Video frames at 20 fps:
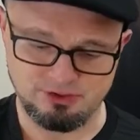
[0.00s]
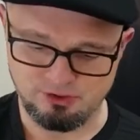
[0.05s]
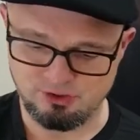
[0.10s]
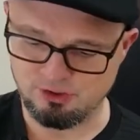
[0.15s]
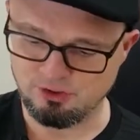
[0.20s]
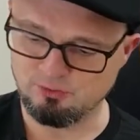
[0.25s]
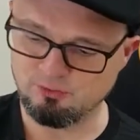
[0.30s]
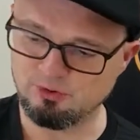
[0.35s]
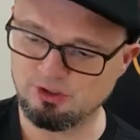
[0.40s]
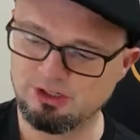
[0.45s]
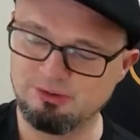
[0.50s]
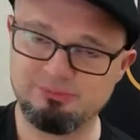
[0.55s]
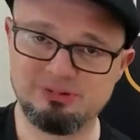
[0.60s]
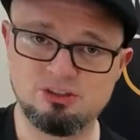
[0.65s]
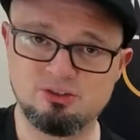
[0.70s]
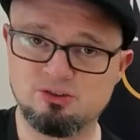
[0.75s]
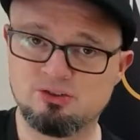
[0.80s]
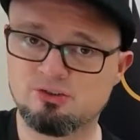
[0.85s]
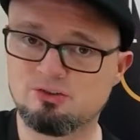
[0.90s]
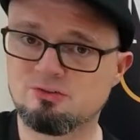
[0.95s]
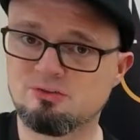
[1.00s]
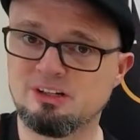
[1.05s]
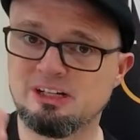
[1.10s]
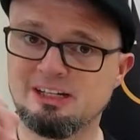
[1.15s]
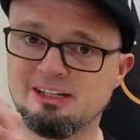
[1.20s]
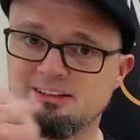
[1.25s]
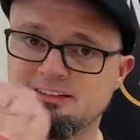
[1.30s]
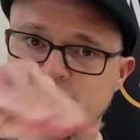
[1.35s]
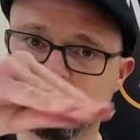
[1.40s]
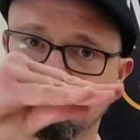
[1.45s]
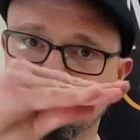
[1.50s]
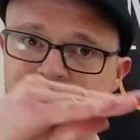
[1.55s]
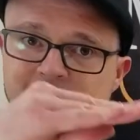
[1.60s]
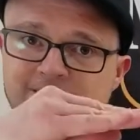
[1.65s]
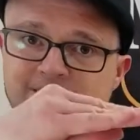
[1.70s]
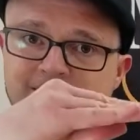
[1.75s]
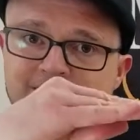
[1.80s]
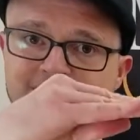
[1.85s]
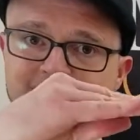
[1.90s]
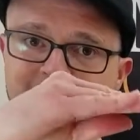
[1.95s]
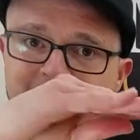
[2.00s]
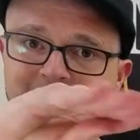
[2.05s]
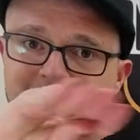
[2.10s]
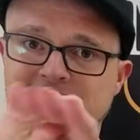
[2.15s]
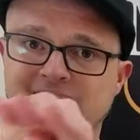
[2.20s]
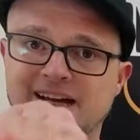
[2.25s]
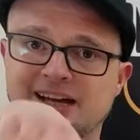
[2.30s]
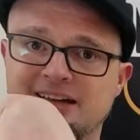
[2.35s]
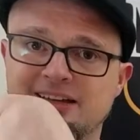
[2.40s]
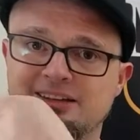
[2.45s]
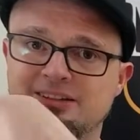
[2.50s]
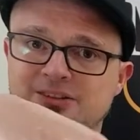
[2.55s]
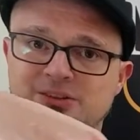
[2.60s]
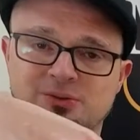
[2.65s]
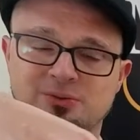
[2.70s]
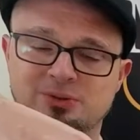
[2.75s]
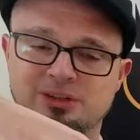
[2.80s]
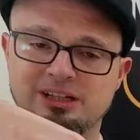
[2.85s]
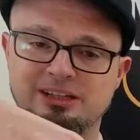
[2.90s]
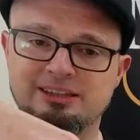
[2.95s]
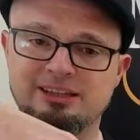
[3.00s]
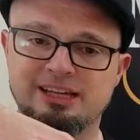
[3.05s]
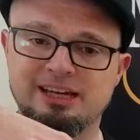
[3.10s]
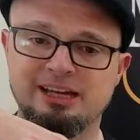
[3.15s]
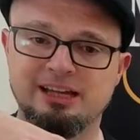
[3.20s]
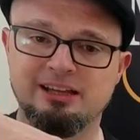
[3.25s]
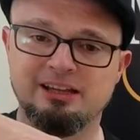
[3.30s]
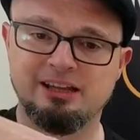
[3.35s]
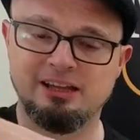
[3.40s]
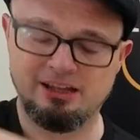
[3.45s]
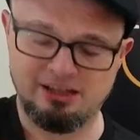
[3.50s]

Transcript: You don't want to be straight, you know, kind of like that. You don't want that.